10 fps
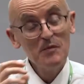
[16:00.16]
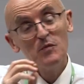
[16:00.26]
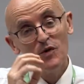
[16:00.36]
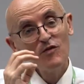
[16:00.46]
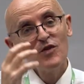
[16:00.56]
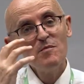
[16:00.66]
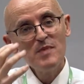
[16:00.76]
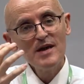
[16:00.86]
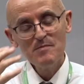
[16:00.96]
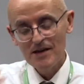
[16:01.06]
One of the
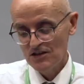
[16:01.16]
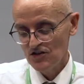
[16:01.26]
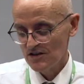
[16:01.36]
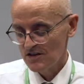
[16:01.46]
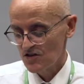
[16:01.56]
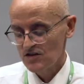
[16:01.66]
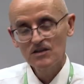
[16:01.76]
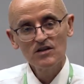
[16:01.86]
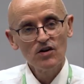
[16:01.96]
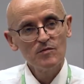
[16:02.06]
big messages, just
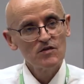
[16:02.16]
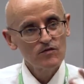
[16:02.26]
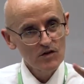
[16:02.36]
in terms of